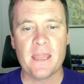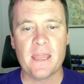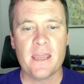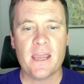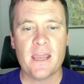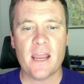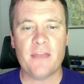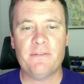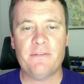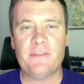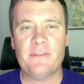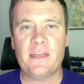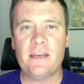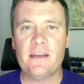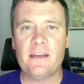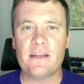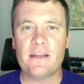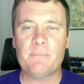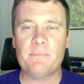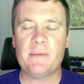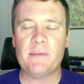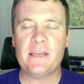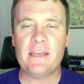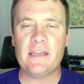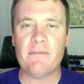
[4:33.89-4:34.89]
And then it'd
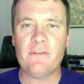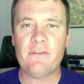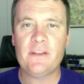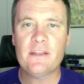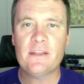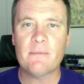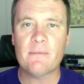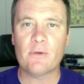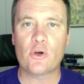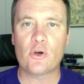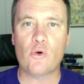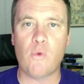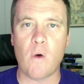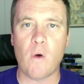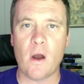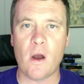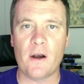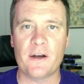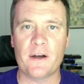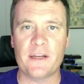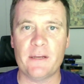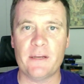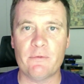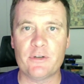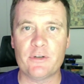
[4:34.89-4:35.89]
be giving them a
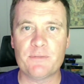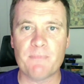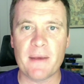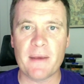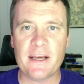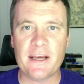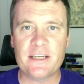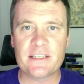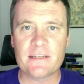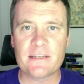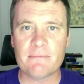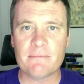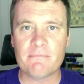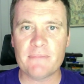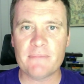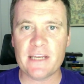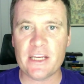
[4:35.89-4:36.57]
quality which makes them